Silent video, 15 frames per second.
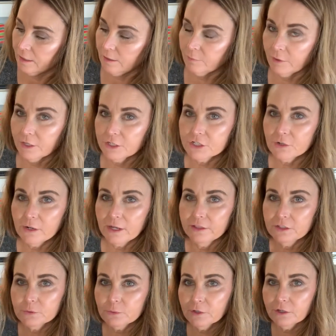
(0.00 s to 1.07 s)
We're gonna show how
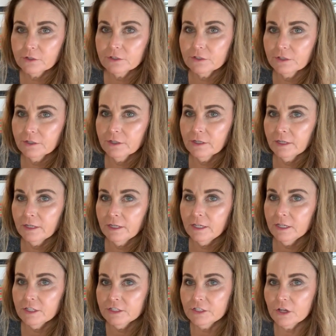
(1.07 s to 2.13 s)
this works.
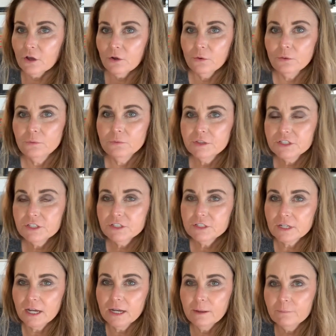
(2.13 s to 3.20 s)
So this is
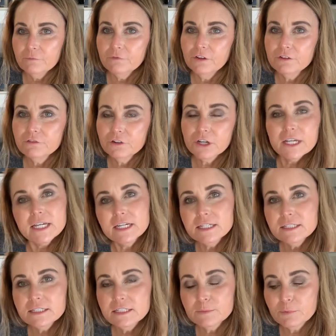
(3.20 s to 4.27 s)
um, fun for
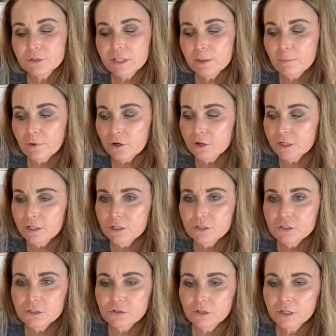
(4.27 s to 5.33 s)
kids, birthday
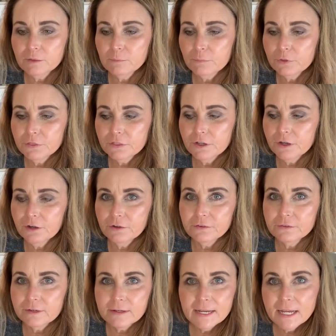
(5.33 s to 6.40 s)
parties. You can put their
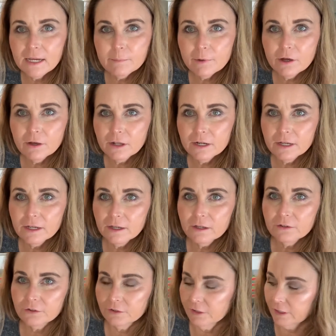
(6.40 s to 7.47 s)
name on it
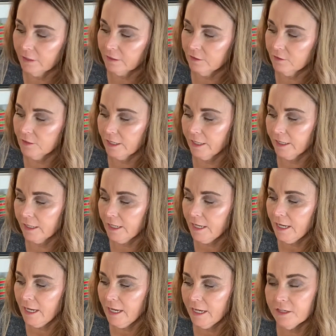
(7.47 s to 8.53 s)
or anything you like.
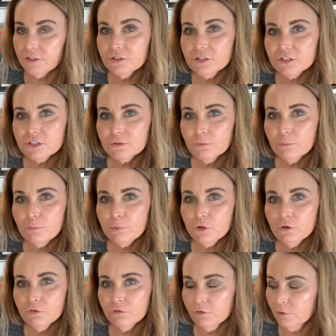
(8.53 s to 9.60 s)
And you just
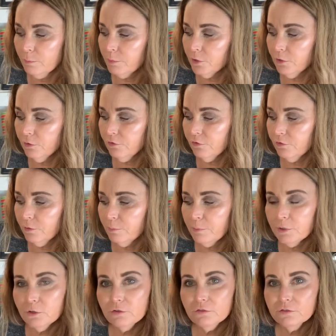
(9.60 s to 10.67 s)
poof, poof,
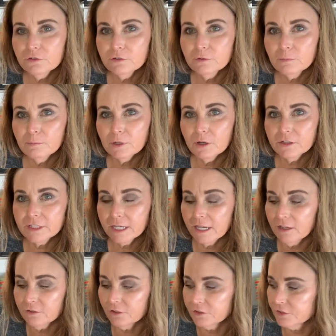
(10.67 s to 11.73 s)
poof, blow out the
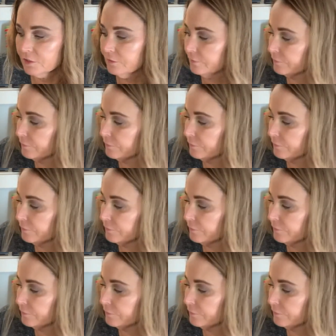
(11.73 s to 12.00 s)
candles.